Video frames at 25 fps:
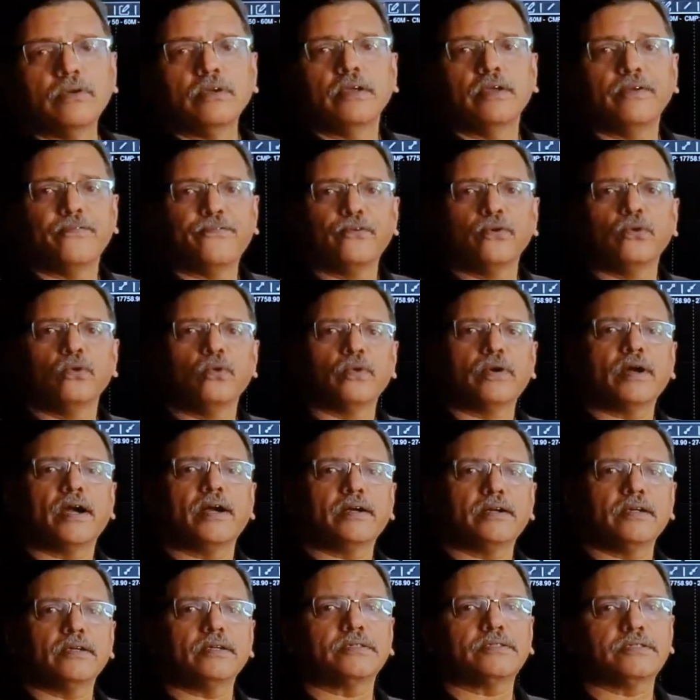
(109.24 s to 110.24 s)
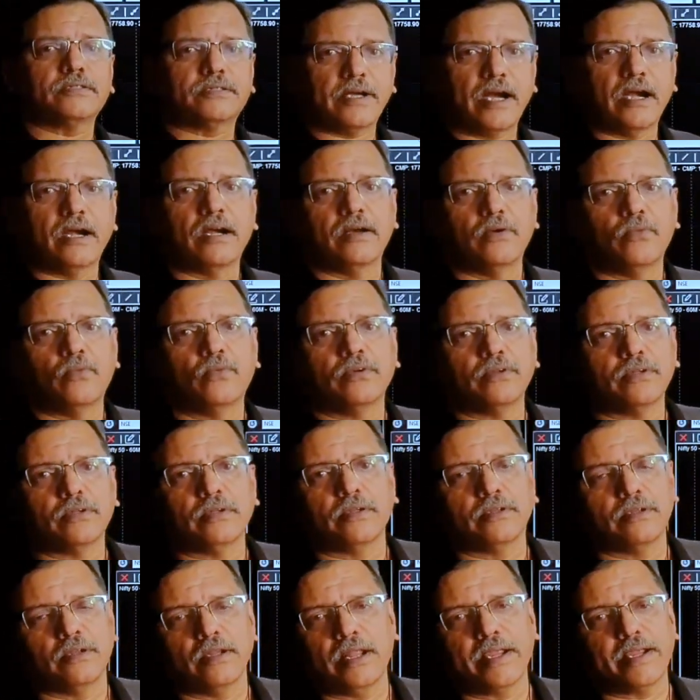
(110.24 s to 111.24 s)
if you look at a straddle,
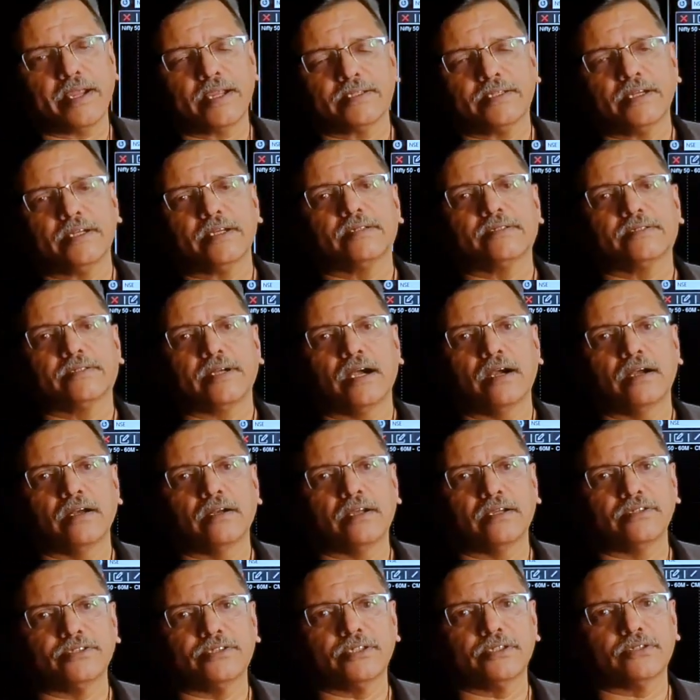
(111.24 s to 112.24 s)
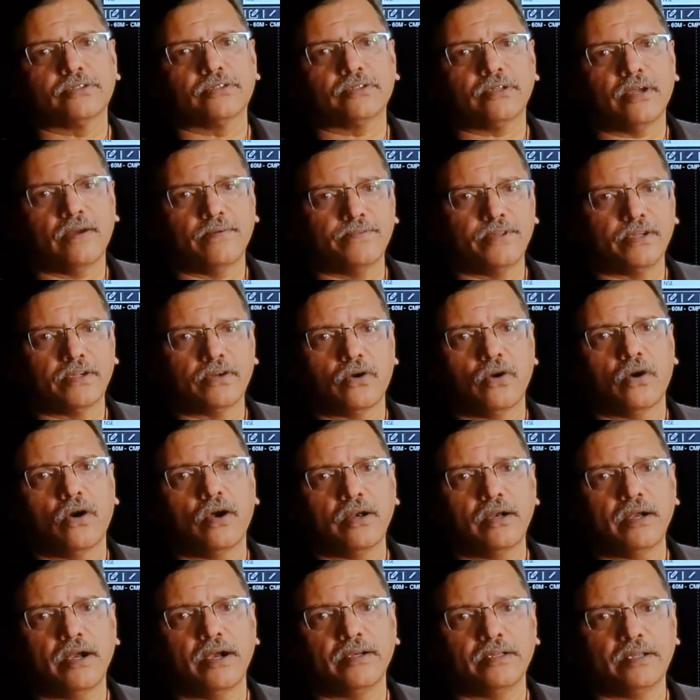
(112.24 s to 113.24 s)
like I said, straddle consists of the
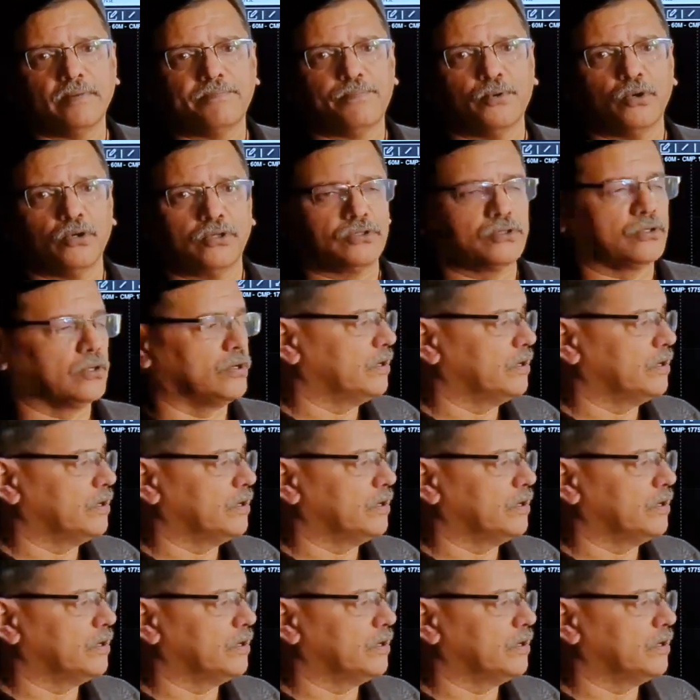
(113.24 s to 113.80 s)
call and the put. So